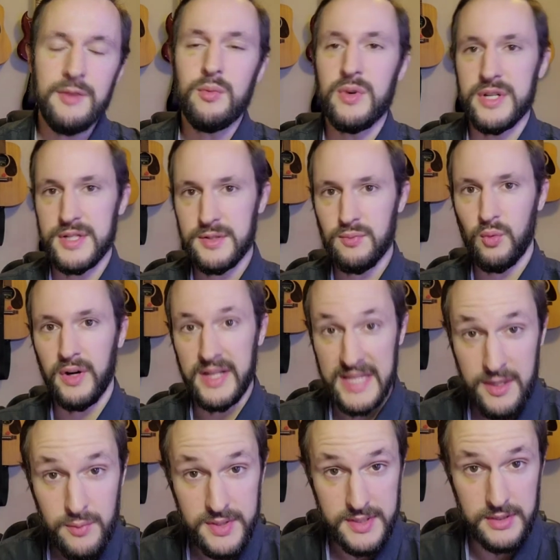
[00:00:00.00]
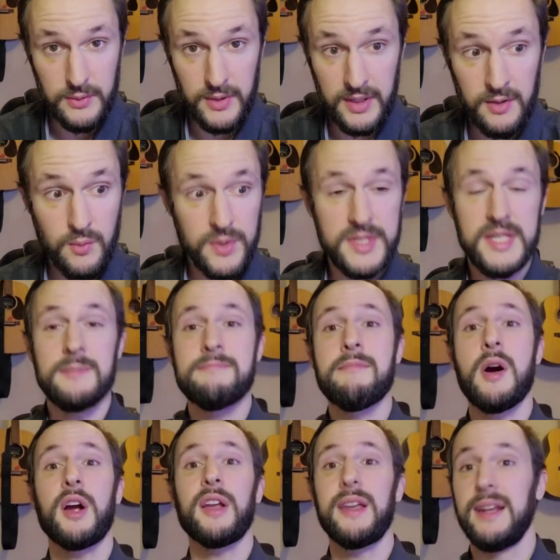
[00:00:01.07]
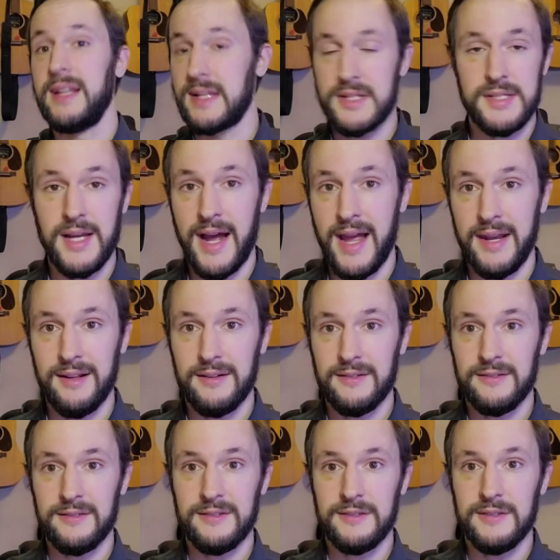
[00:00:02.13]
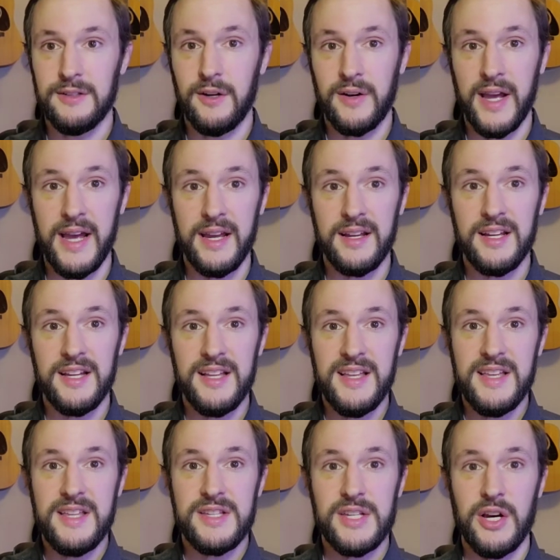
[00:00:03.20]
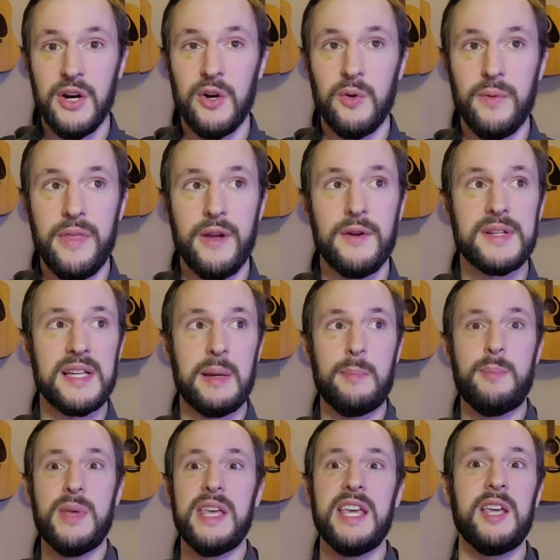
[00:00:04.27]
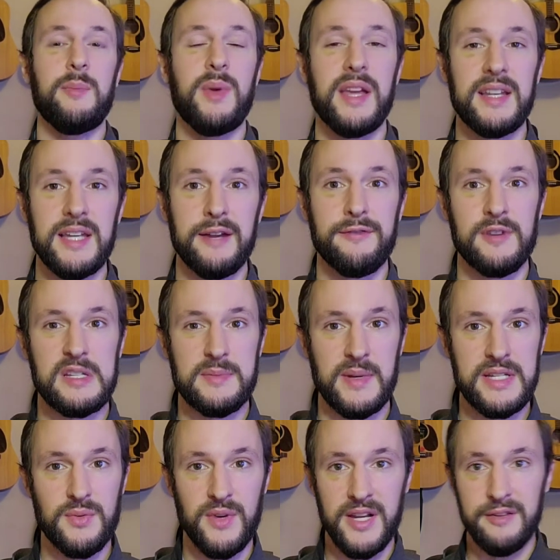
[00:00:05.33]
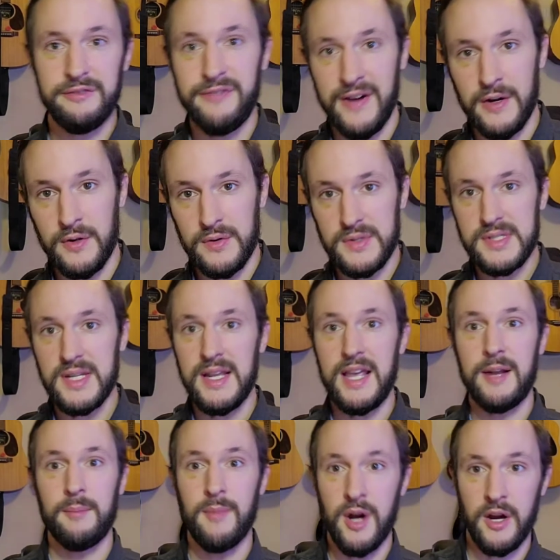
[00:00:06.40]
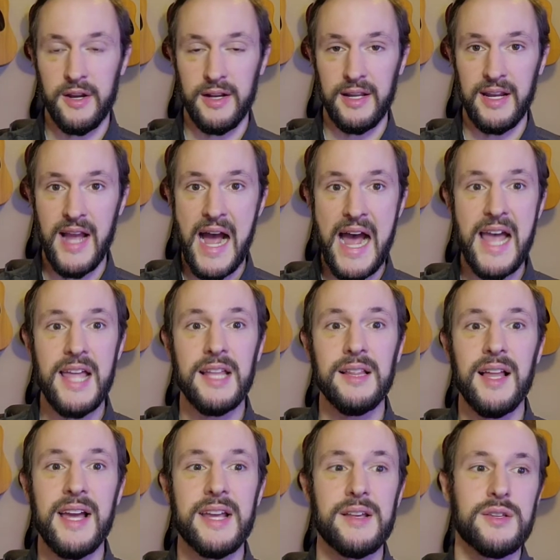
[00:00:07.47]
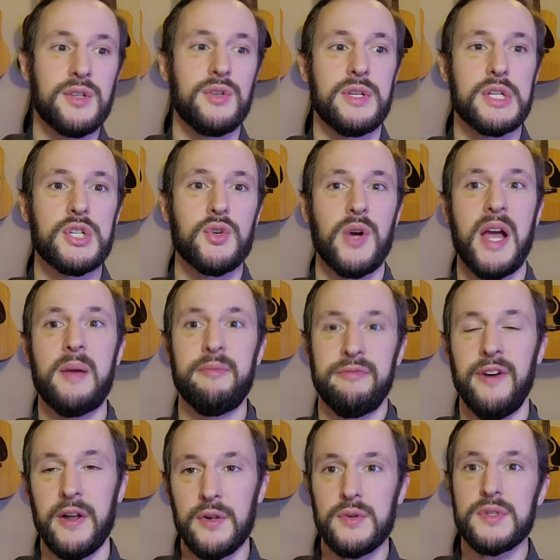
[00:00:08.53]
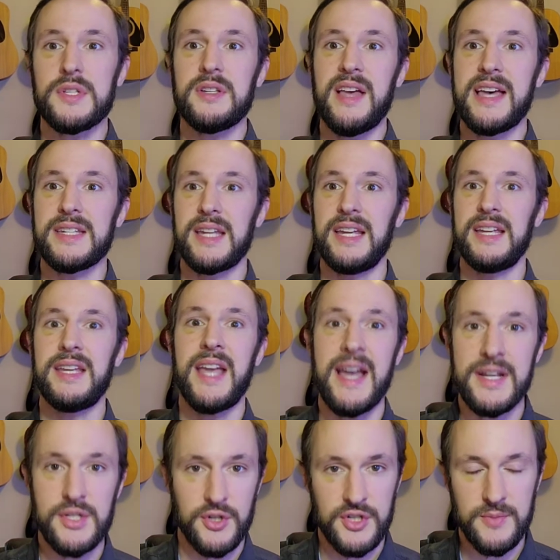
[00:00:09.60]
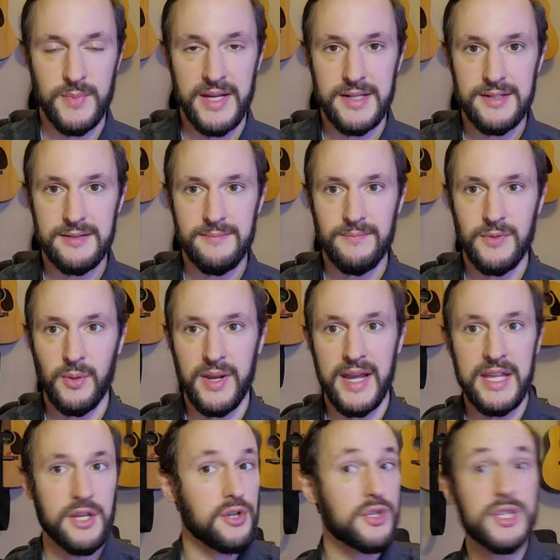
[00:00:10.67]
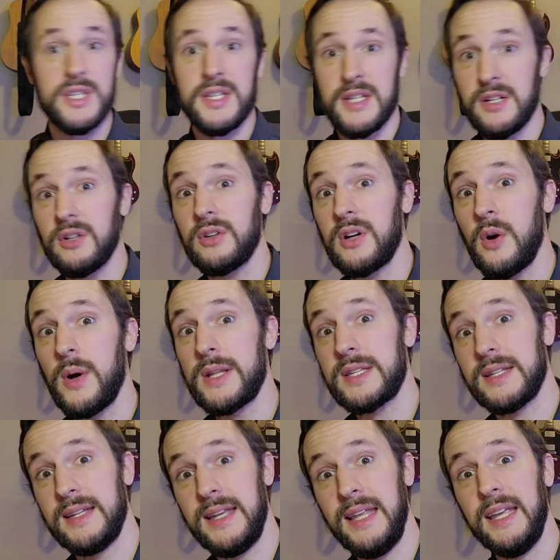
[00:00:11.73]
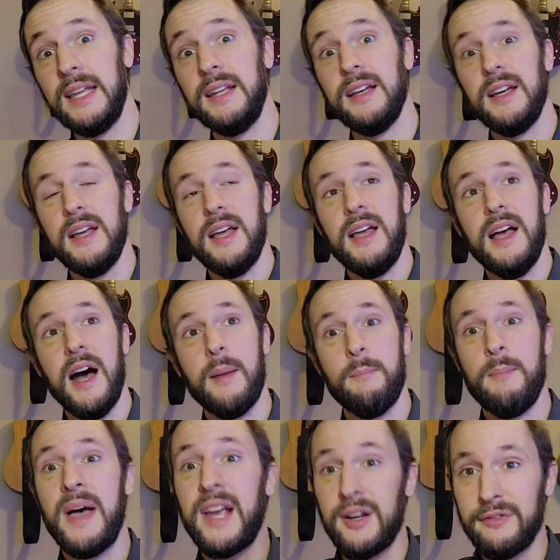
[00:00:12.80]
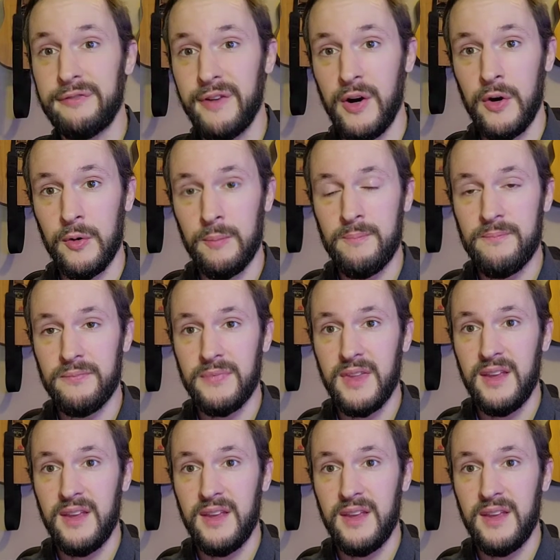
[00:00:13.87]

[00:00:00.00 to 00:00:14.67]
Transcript: What he was doing was the marketing side, okay? So there is a big, big difference between funnels and marketing. I like to describe funnels as a catcher's mitt. Okay, you're still going to need a megaphone